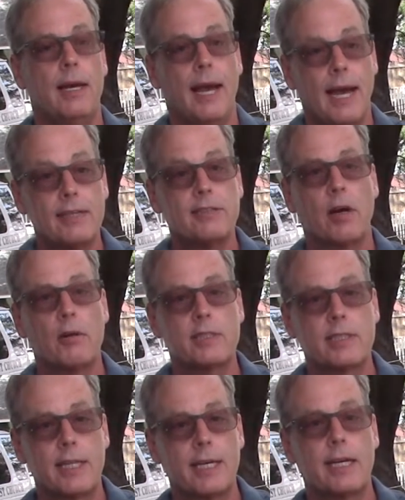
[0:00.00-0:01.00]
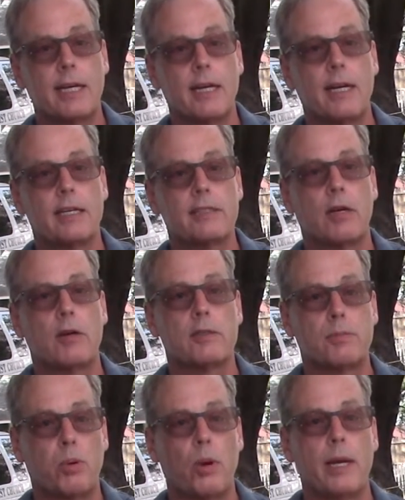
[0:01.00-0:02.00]
As I was thinking and as I
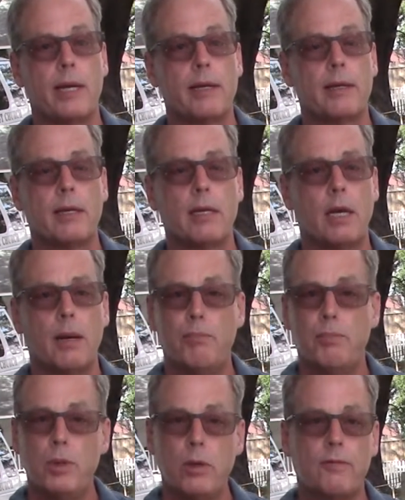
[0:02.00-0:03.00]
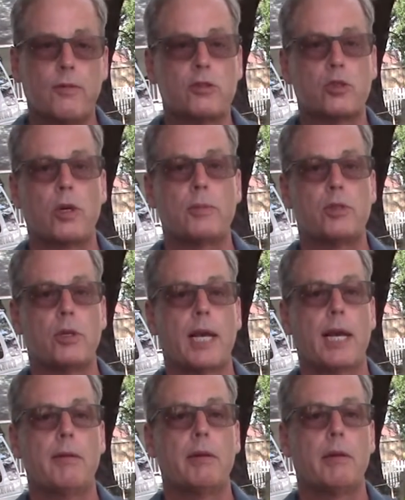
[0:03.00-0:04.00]
was praying, a beautiful scripture
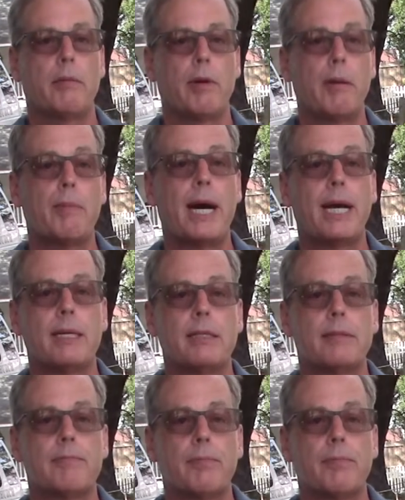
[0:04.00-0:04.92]
came to my mind